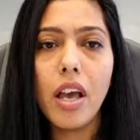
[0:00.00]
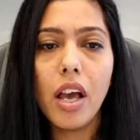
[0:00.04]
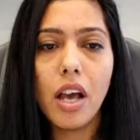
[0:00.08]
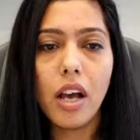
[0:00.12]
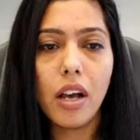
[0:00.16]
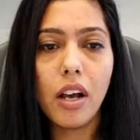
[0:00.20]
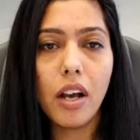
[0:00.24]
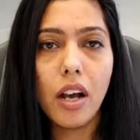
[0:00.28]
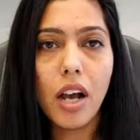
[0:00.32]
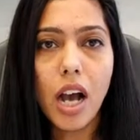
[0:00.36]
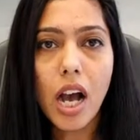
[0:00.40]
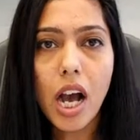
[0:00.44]

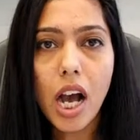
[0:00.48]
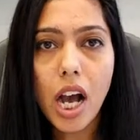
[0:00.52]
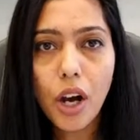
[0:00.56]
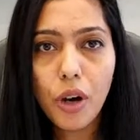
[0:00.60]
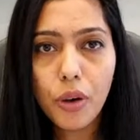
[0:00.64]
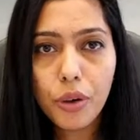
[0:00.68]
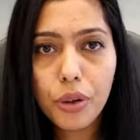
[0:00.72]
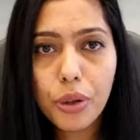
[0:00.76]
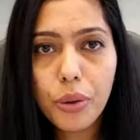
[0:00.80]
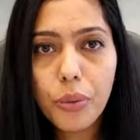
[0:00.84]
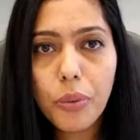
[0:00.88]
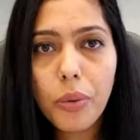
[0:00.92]

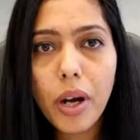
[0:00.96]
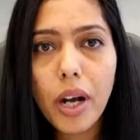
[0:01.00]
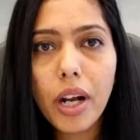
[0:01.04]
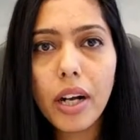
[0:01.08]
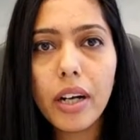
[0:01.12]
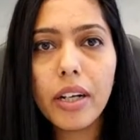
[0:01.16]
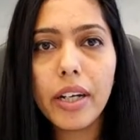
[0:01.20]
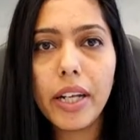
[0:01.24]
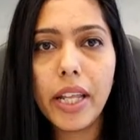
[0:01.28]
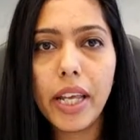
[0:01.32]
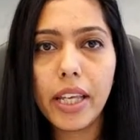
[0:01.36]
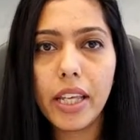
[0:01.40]
How you
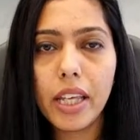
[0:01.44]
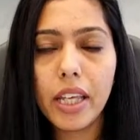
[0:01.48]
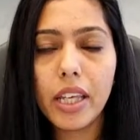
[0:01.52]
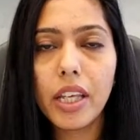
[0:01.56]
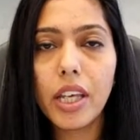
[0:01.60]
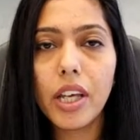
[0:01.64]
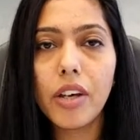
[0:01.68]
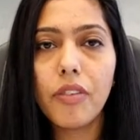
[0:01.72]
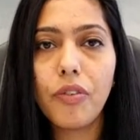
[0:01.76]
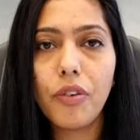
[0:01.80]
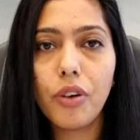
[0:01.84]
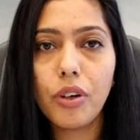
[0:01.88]
are taking
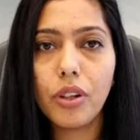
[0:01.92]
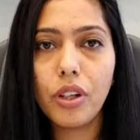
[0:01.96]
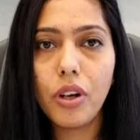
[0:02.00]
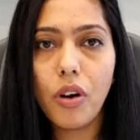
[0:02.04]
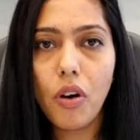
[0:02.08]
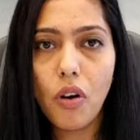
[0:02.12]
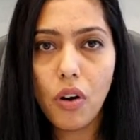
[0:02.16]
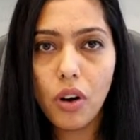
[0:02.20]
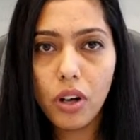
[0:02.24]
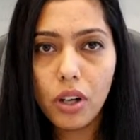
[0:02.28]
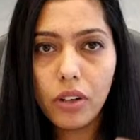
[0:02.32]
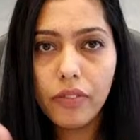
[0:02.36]
care for the
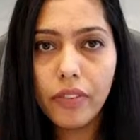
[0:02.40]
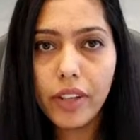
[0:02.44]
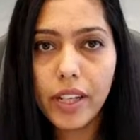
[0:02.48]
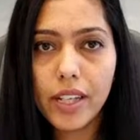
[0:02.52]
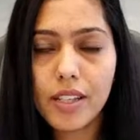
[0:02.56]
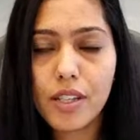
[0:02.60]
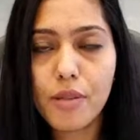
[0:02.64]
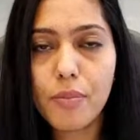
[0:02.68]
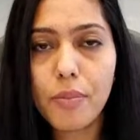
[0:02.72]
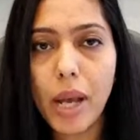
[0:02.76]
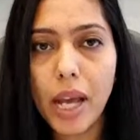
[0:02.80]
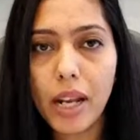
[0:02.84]
all
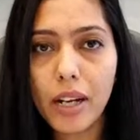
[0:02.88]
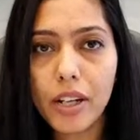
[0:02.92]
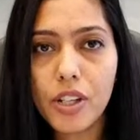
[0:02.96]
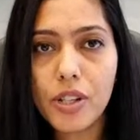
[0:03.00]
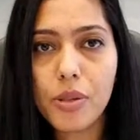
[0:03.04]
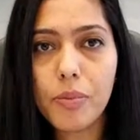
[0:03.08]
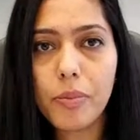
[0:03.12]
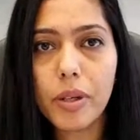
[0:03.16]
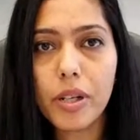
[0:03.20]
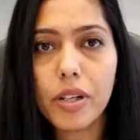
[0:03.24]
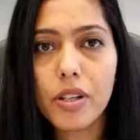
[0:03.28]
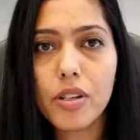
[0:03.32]
waste
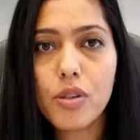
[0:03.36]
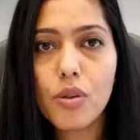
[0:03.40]
management.